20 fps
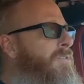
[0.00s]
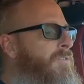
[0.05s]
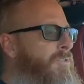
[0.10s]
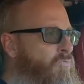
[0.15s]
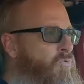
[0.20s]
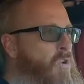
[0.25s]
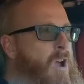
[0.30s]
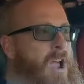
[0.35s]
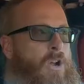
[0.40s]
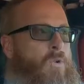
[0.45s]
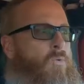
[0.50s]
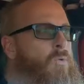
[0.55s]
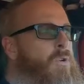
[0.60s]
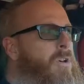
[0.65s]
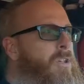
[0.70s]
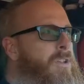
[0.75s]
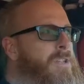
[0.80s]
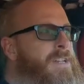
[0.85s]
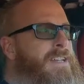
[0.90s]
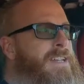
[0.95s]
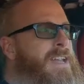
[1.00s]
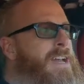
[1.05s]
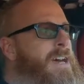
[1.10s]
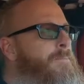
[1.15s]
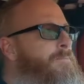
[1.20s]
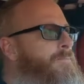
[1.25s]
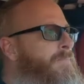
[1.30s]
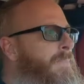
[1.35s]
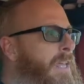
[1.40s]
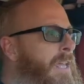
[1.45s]
the ride quality again
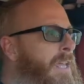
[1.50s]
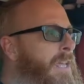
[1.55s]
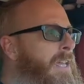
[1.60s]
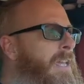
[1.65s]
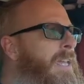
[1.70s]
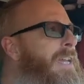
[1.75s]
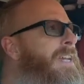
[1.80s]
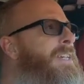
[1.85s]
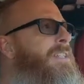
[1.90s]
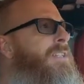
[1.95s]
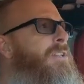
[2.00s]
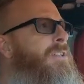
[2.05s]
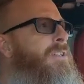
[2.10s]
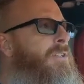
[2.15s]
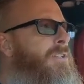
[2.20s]
isn't